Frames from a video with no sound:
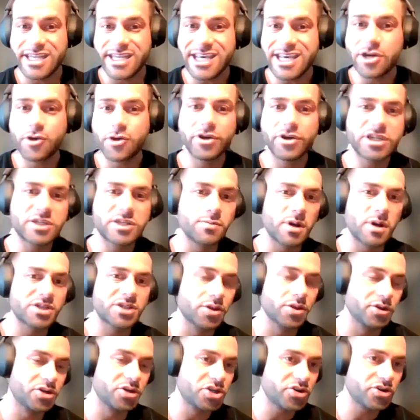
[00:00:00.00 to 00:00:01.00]
decreased
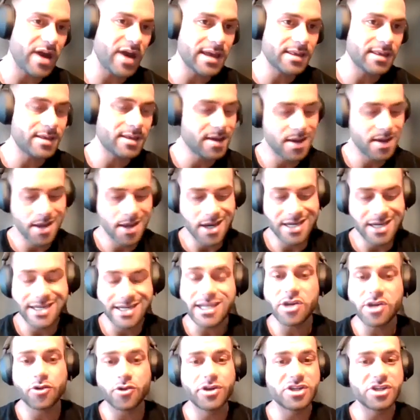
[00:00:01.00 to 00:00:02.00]
muscular strength,
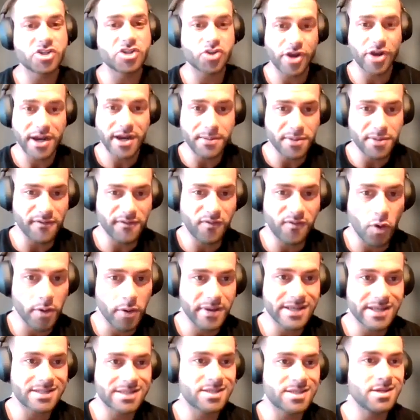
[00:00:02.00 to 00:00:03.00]
decreased training
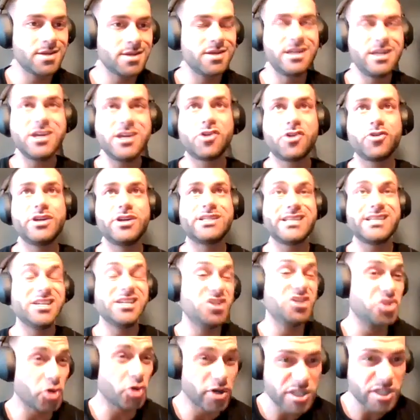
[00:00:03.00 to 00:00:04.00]
performance, decreased
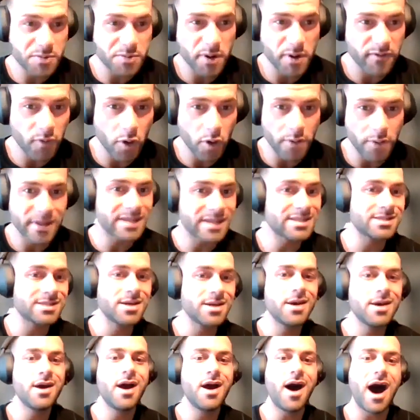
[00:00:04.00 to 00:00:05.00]
endurance performance,
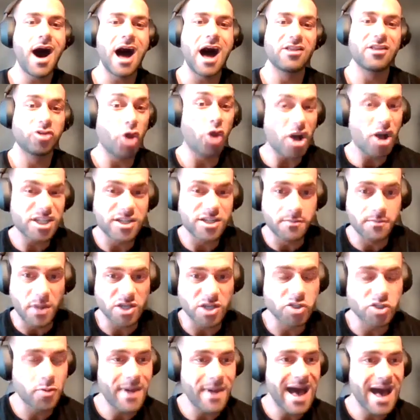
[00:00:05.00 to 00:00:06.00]
loss of
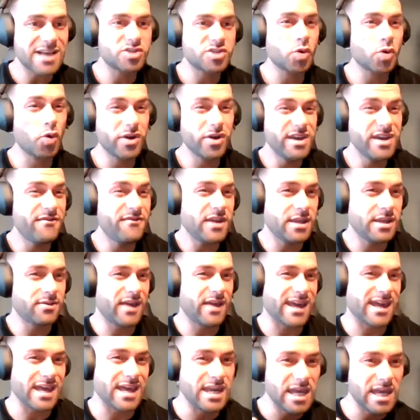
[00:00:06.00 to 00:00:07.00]
muscle mass, or even
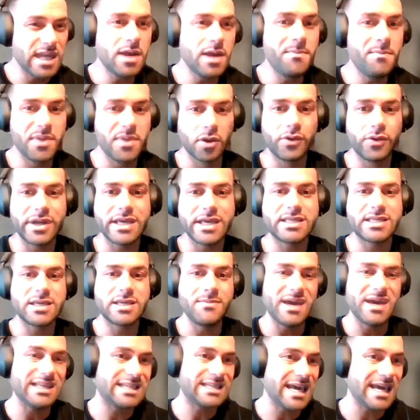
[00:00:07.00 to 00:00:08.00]
like an inability
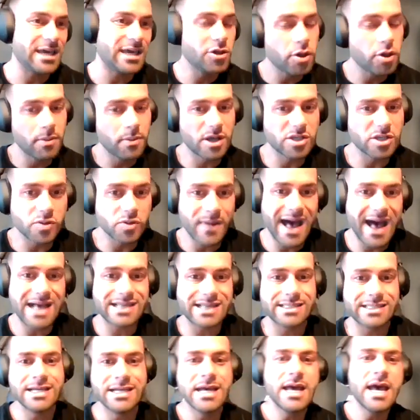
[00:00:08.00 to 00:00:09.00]
to maintain your muscle
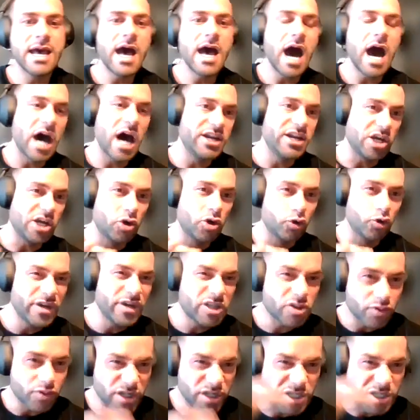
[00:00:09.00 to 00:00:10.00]
mass, a
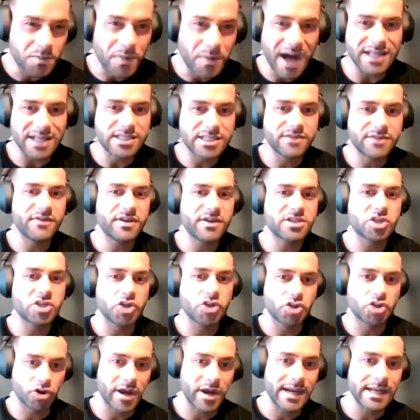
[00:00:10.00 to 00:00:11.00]
decreased responsiveness
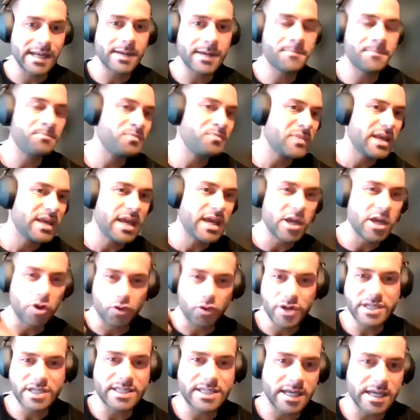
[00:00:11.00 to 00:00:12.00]
to training,
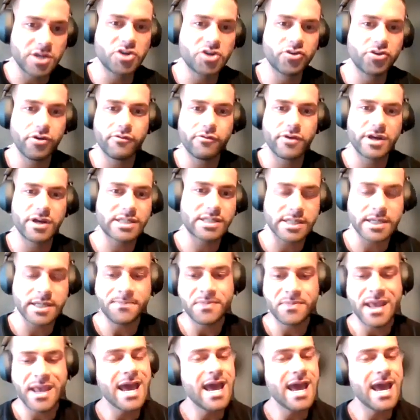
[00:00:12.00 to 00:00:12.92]
increased injury risk,